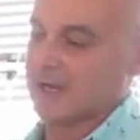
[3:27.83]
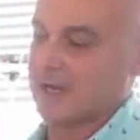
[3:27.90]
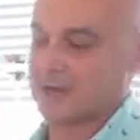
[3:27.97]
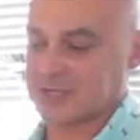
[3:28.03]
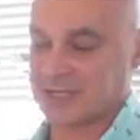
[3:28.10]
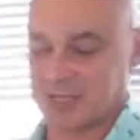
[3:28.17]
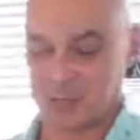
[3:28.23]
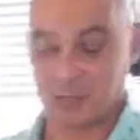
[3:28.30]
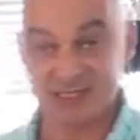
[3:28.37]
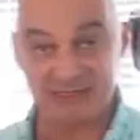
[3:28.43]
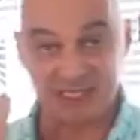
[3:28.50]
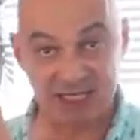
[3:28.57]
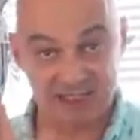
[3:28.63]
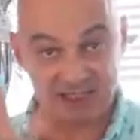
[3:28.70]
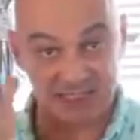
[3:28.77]
Okay, we're
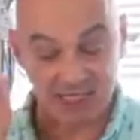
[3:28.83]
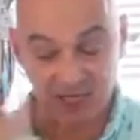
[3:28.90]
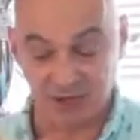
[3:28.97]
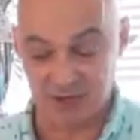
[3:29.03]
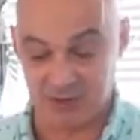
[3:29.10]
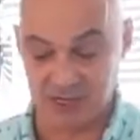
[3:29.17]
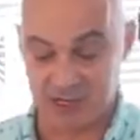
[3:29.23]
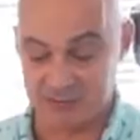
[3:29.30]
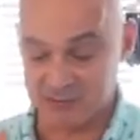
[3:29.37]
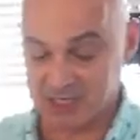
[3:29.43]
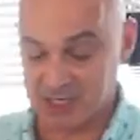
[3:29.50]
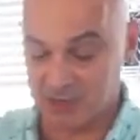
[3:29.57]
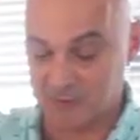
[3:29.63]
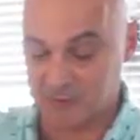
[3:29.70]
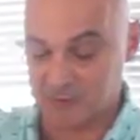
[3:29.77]
done. So I'm
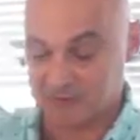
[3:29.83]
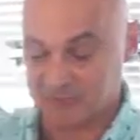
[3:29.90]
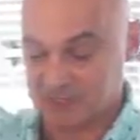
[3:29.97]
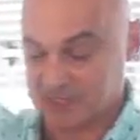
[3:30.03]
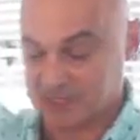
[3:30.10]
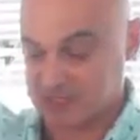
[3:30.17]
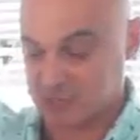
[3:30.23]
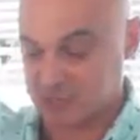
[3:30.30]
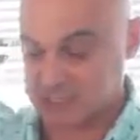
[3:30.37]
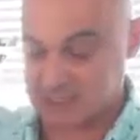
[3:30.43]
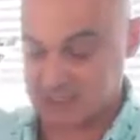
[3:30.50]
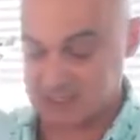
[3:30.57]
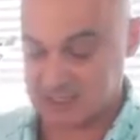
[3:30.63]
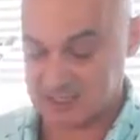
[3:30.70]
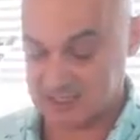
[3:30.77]
going to open it really
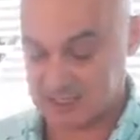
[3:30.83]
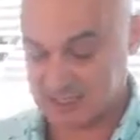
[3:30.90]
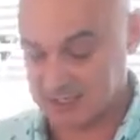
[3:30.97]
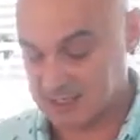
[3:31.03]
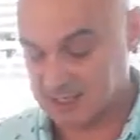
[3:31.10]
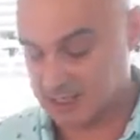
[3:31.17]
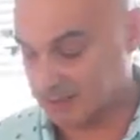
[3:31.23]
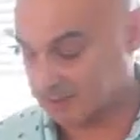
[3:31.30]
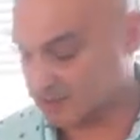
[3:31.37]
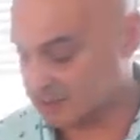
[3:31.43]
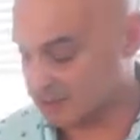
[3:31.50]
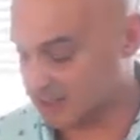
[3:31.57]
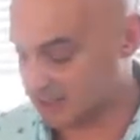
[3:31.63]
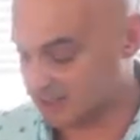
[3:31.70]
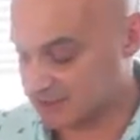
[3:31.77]
quickly. I'm
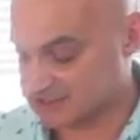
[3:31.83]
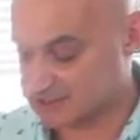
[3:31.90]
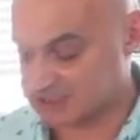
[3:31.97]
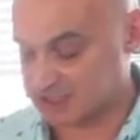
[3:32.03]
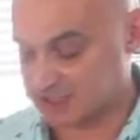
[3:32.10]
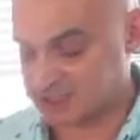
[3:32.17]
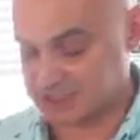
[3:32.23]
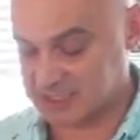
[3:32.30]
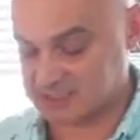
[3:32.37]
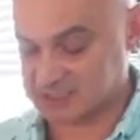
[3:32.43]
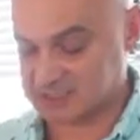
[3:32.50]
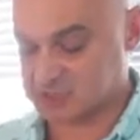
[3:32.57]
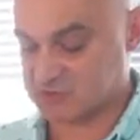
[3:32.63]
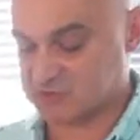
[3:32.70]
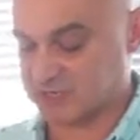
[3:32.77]
going to get my strainer
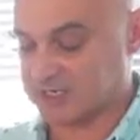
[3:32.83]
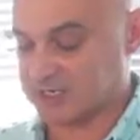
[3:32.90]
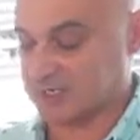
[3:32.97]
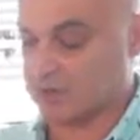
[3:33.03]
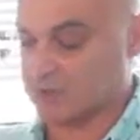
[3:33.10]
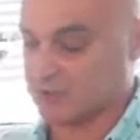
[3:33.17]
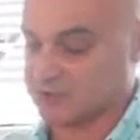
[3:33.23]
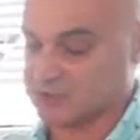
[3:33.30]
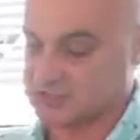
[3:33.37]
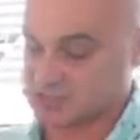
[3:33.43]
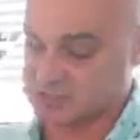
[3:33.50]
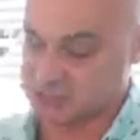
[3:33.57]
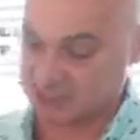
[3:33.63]
straight onto the